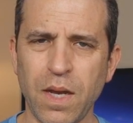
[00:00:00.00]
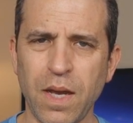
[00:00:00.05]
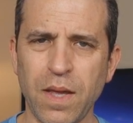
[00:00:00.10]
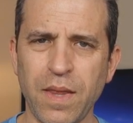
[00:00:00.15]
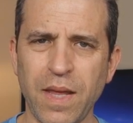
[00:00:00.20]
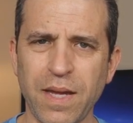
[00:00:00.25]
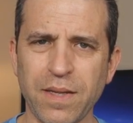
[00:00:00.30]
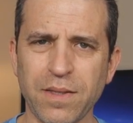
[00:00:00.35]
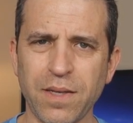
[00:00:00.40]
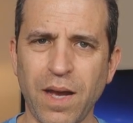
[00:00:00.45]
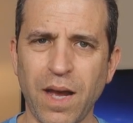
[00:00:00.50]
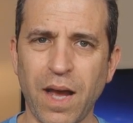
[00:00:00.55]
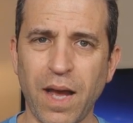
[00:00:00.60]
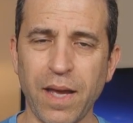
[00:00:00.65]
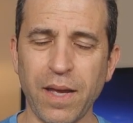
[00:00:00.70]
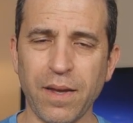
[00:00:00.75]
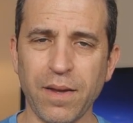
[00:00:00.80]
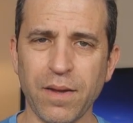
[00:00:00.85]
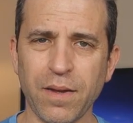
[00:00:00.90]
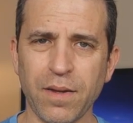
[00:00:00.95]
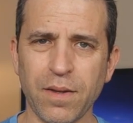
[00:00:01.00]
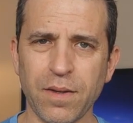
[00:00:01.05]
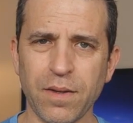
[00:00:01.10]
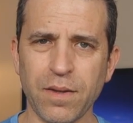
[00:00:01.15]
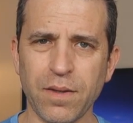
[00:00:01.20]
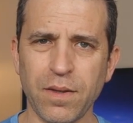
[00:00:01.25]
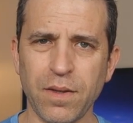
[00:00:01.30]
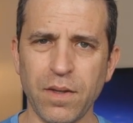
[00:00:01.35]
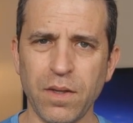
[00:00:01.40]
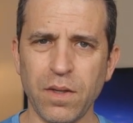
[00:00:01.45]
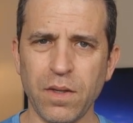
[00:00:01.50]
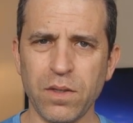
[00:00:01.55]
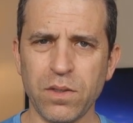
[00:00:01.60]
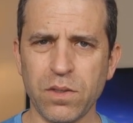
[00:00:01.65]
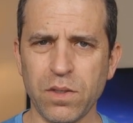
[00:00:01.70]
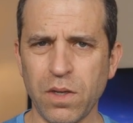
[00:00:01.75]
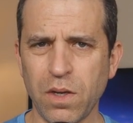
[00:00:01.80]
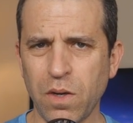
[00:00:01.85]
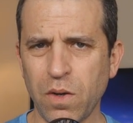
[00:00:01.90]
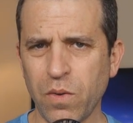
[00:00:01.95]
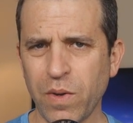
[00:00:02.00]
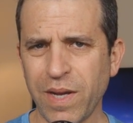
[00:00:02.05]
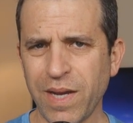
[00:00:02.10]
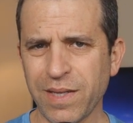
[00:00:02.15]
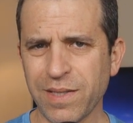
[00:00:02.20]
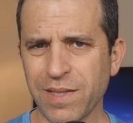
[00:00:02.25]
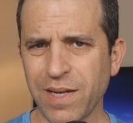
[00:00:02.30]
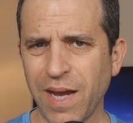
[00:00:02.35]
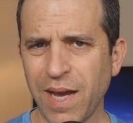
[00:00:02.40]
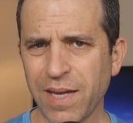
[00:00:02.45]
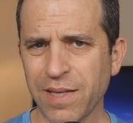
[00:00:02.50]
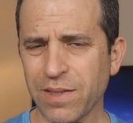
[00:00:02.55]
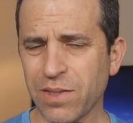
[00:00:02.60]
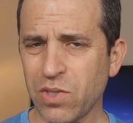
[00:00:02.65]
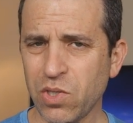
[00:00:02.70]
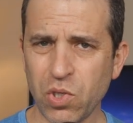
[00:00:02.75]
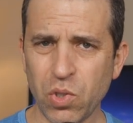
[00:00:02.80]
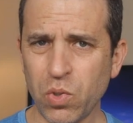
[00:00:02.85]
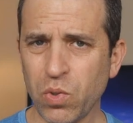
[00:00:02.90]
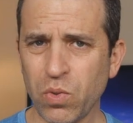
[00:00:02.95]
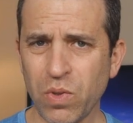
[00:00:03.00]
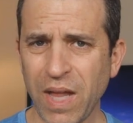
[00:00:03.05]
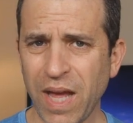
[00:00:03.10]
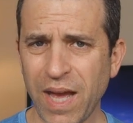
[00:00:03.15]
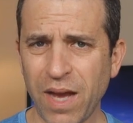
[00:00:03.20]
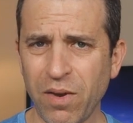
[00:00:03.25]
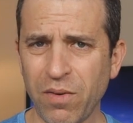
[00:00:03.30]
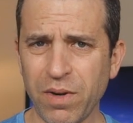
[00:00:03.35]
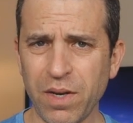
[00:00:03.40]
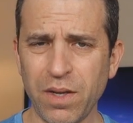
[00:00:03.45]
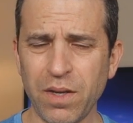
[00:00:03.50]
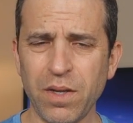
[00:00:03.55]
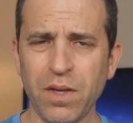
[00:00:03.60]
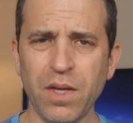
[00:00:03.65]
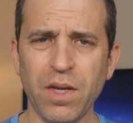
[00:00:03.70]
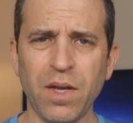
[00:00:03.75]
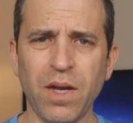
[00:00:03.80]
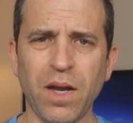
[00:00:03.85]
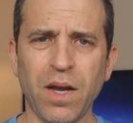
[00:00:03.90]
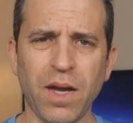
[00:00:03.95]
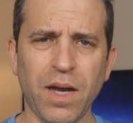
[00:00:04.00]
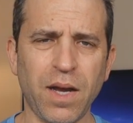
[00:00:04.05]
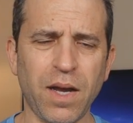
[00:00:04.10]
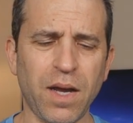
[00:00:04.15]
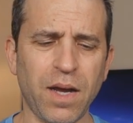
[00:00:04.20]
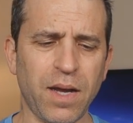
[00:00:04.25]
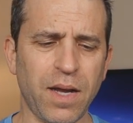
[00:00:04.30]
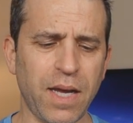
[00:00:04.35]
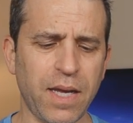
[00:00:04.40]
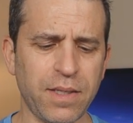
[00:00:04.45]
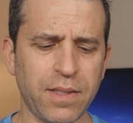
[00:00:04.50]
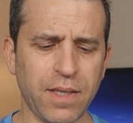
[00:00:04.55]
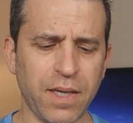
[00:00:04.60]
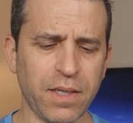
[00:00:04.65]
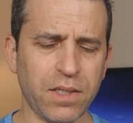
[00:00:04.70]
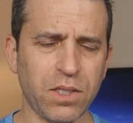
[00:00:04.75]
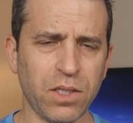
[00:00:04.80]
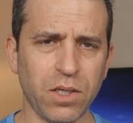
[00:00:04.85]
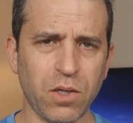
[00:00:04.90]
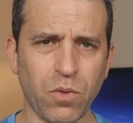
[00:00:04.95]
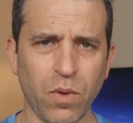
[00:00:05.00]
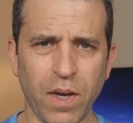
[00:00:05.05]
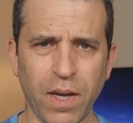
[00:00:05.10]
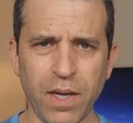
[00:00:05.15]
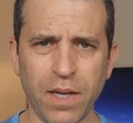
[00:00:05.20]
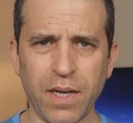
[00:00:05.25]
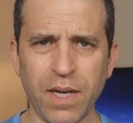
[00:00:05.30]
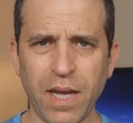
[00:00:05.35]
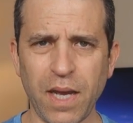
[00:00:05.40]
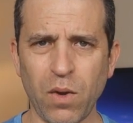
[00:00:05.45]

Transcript: and that's high. So it's not too loud, uh, it's actually quiet.